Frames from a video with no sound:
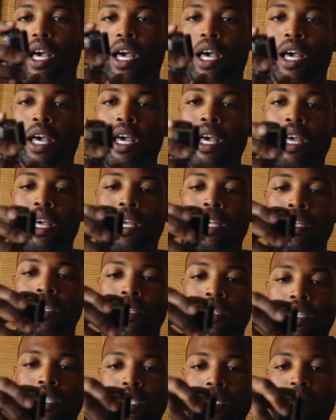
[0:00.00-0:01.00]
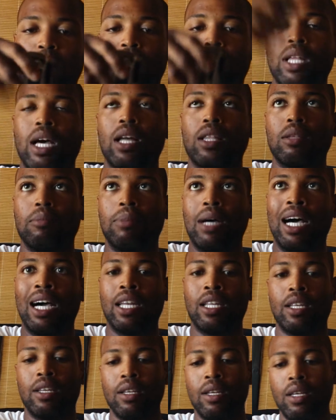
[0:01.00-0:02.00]
and you just pull out the
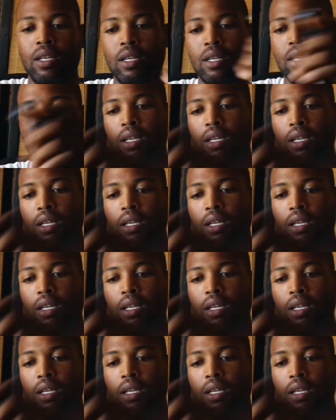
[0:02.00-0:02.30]
body